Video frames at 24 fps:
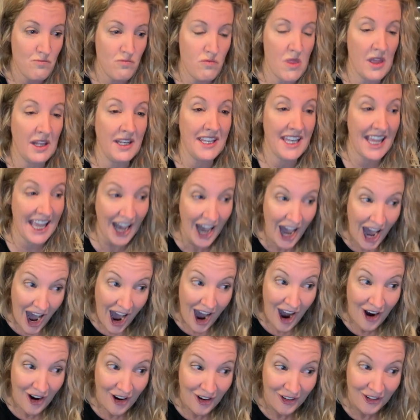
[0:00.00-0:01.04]
And
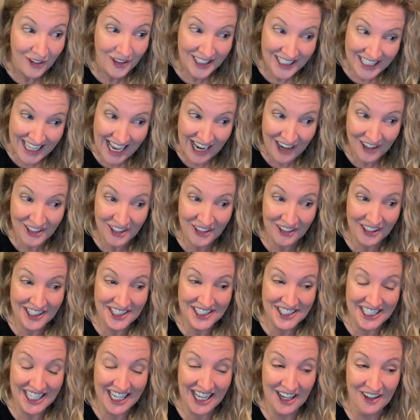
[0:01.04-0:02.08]
now you
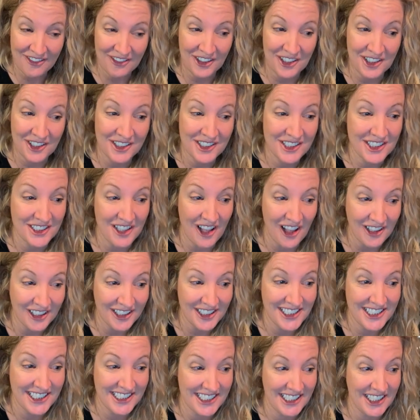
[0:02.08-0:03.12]
actually have a
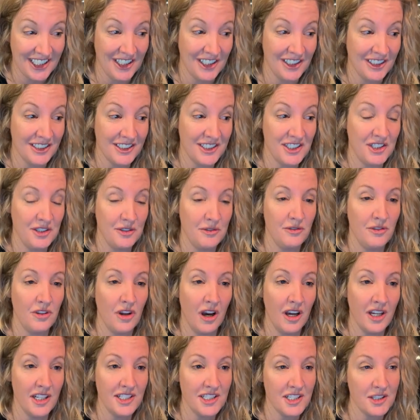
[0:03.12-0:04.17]
solid skill to
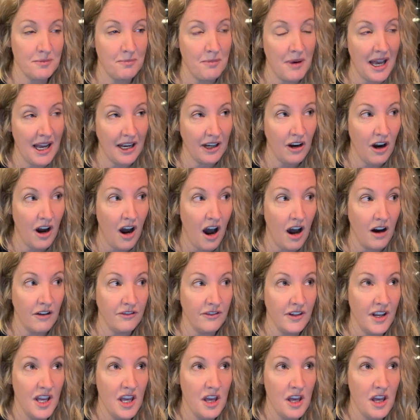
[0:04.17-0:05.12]
not just back off,